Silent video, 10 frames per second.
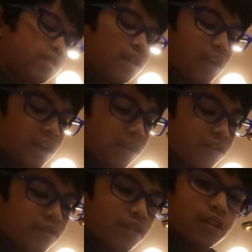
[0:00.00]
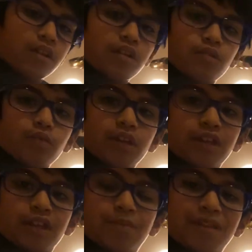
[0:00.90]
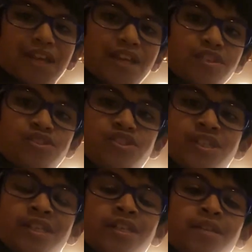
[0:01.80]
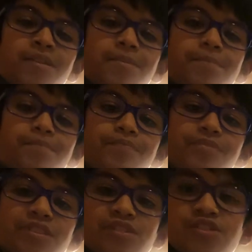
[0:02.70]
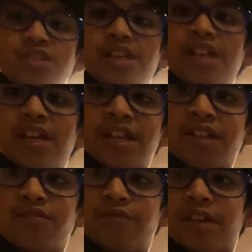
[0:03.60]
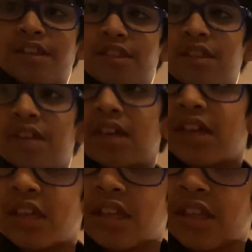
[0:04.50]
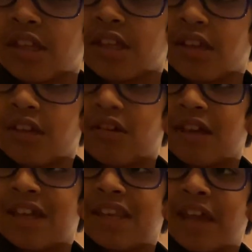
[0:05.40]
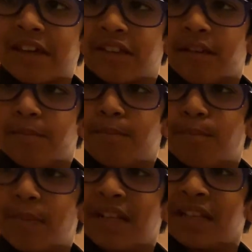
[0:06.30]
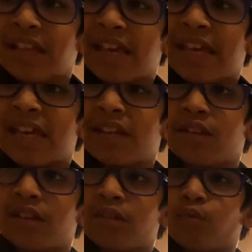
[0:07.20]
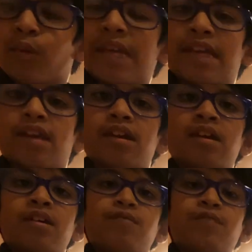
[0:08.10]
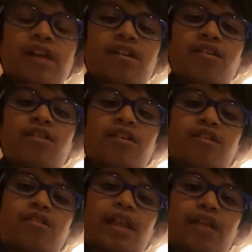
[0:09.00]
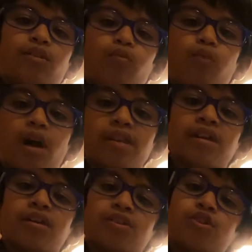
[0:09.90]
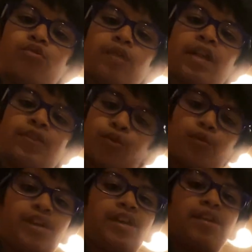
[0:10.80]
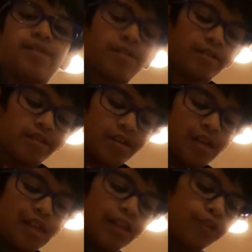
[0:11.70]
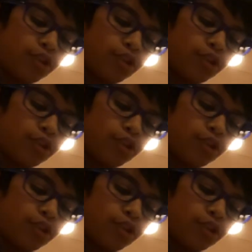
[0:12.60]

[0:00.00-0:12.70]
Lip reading: now we're gonna play G. G is with index, middle, and ring finger. So that's 1, 2, and 3. Let's